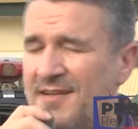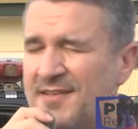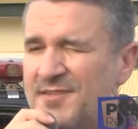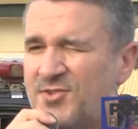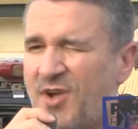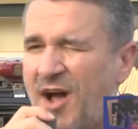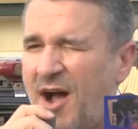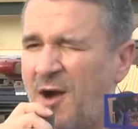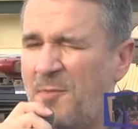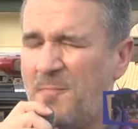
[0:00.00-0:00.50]

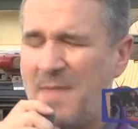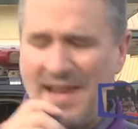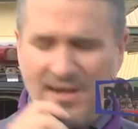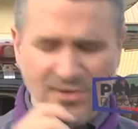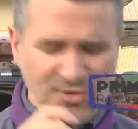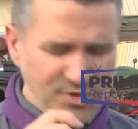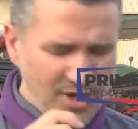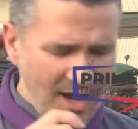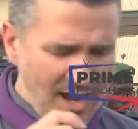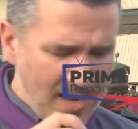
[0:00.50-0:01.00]
So our
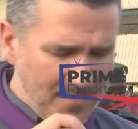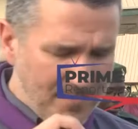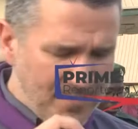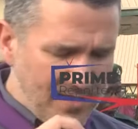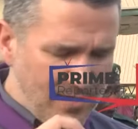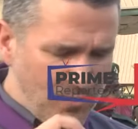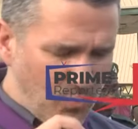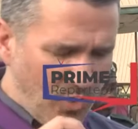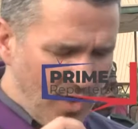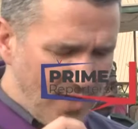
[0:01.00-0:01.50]
main job
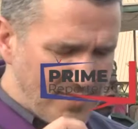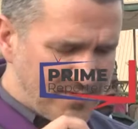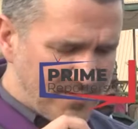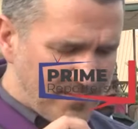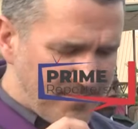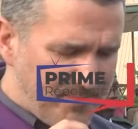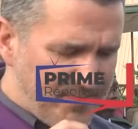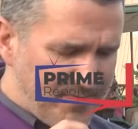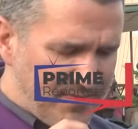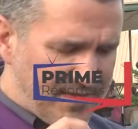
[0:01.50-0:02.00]
in
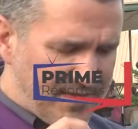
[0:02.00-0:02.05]
WASM